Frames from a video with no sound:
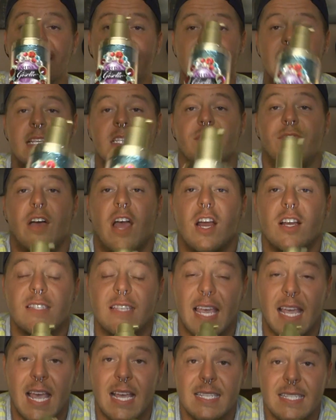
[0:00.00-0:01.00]
Intensifiers,
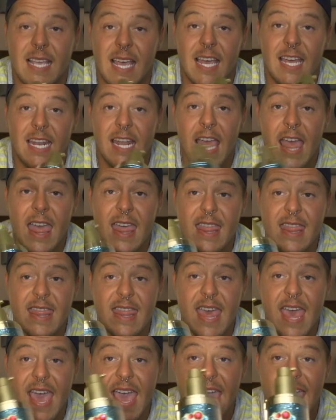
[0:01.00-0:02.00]
like I said,
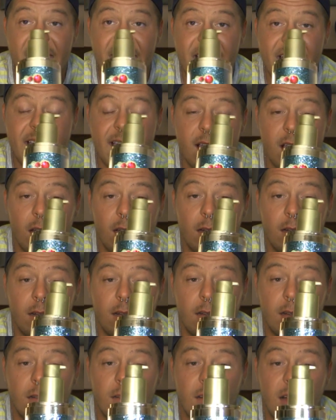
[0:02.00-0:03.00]
they
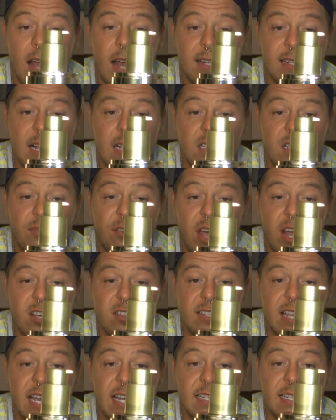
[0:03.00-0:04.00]
intensify
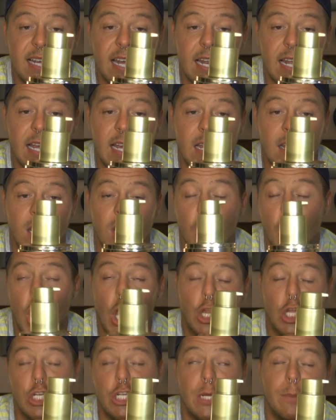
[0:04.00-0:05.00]
your skin to getting
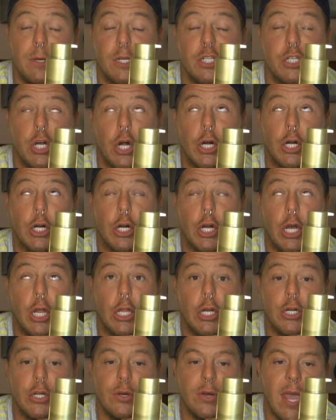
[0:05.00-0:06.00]
the deepest, darker
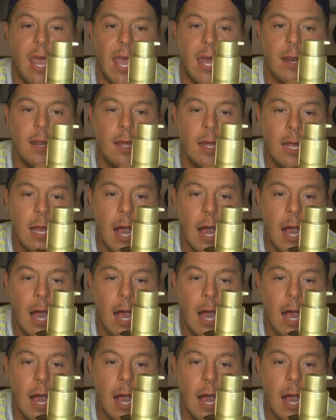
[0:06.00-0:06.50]
color you can.